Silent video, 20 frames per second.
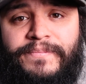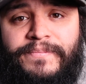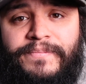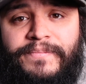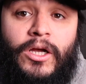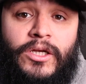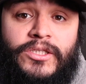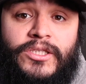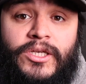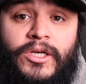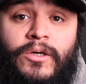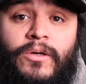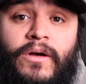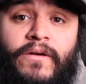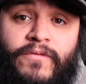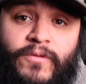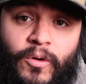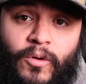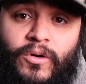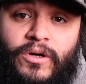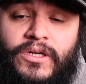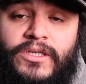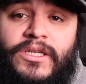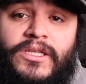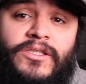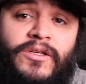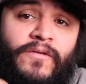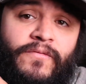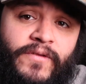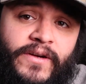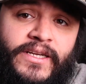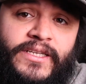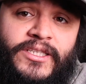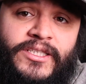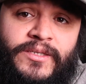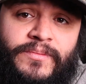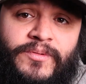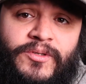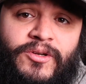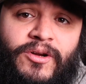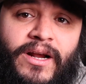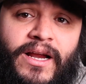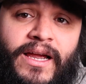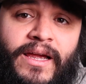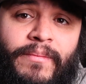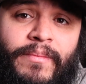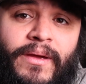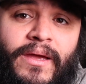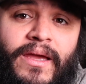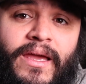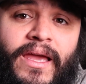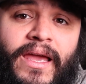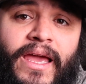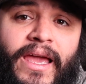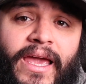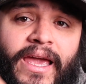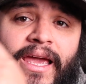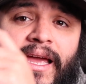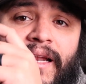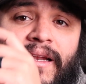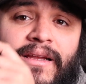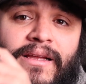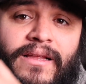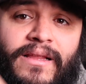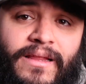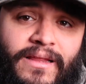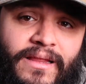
Also, of course, don't forget to subscribe and